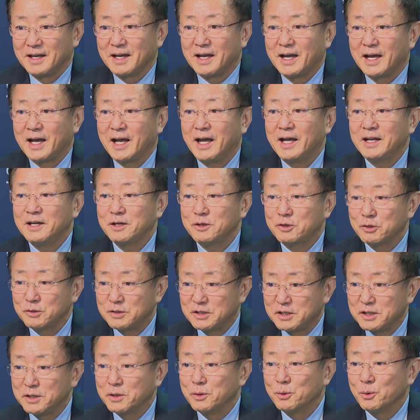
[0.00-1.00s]
and to
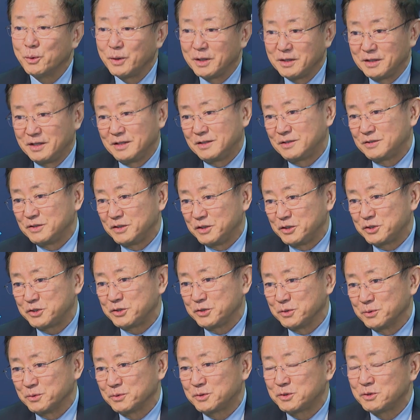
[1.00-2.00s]
deal with this
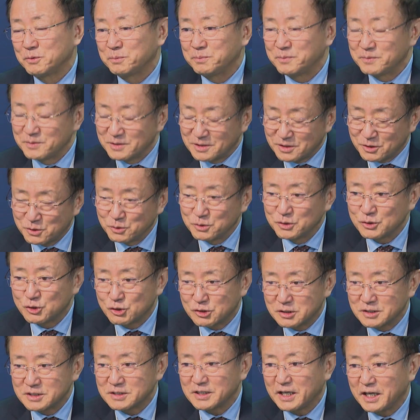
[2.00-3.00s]
issue, to
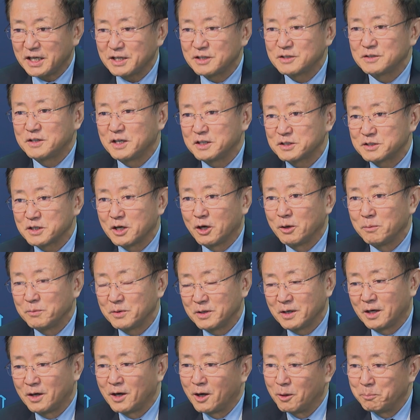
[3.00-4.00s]
seize this
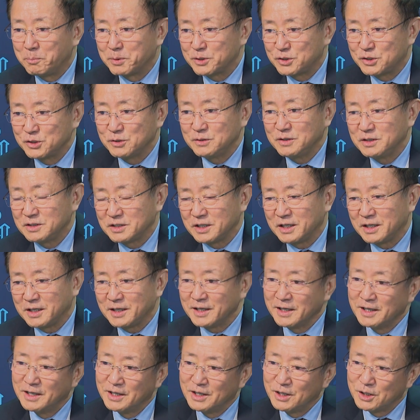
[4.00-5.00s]

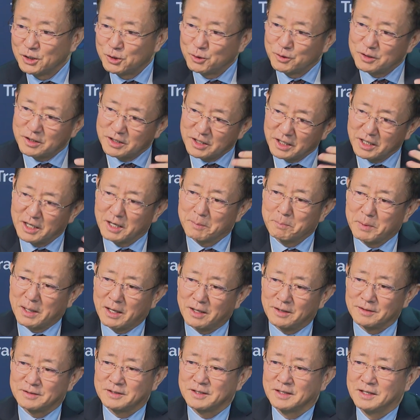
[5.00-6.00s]
opportunity to think
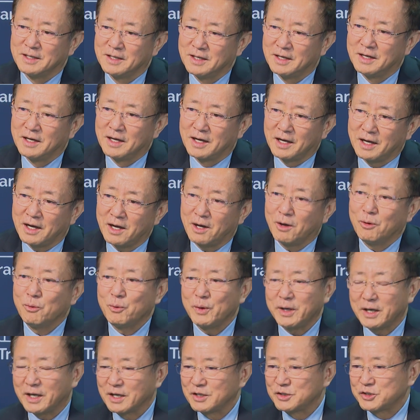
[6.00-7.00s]
about how
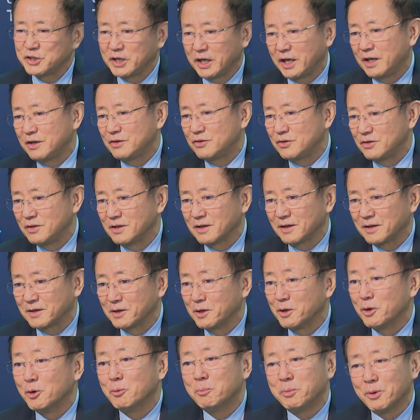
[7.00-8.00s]
we can change the
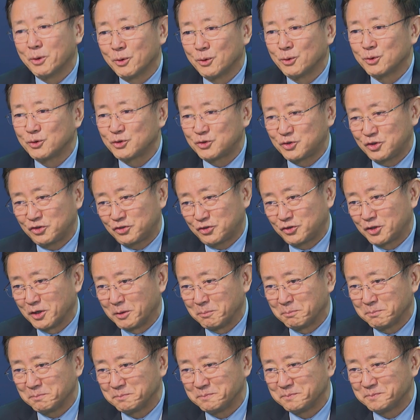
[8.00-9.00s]
global
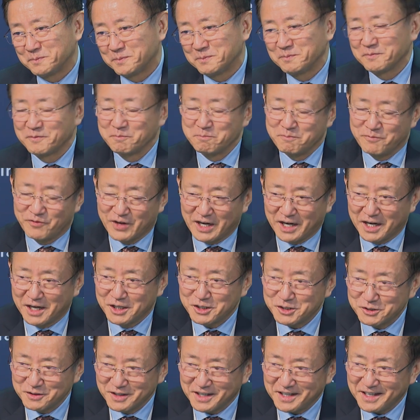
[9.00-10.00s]
system
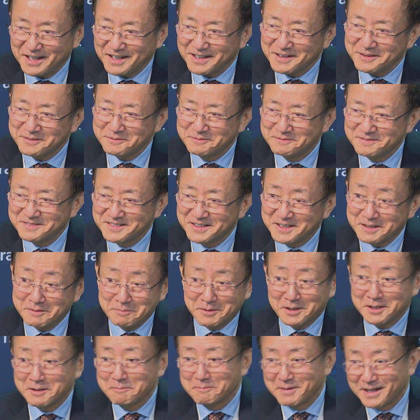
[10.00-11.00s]
financially,
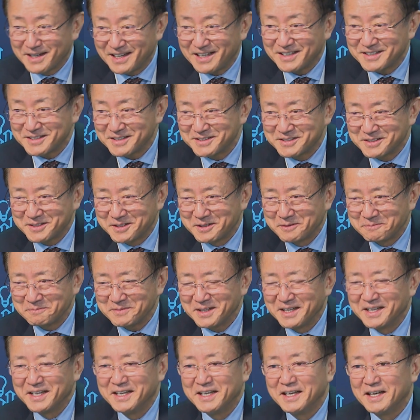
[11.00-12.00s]
about the money system,
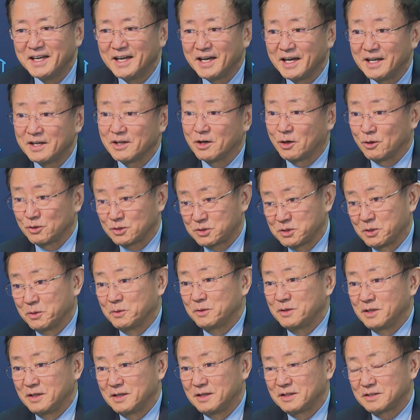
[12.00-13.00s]
and also
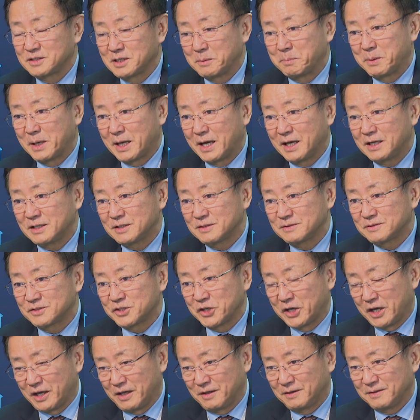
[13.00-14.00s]
the supply
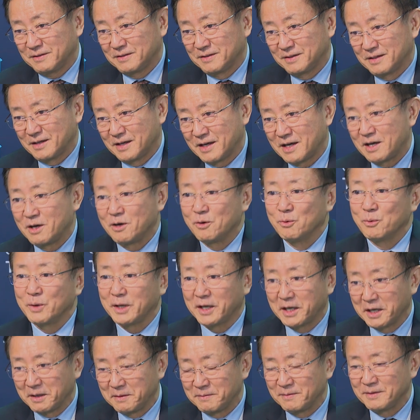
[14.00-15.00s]
chain, how we
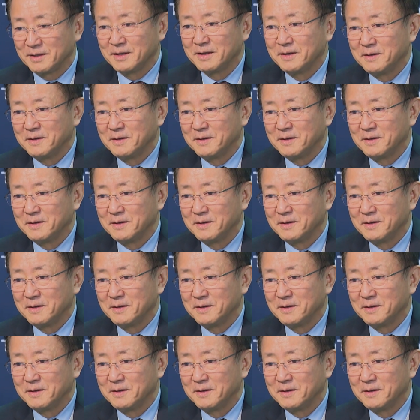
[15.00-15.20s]
can